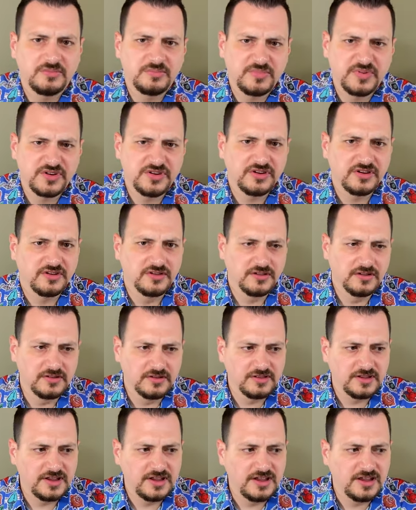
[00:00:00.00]

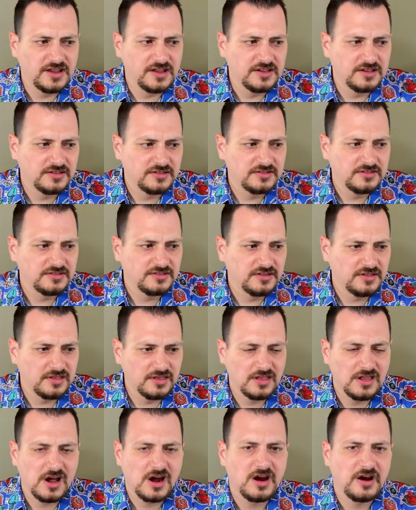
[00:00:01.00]
particularly
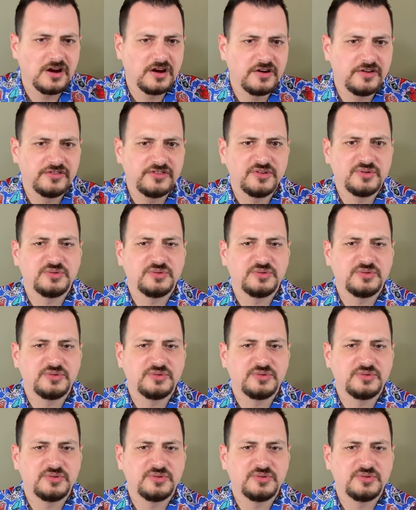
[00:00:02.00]
large.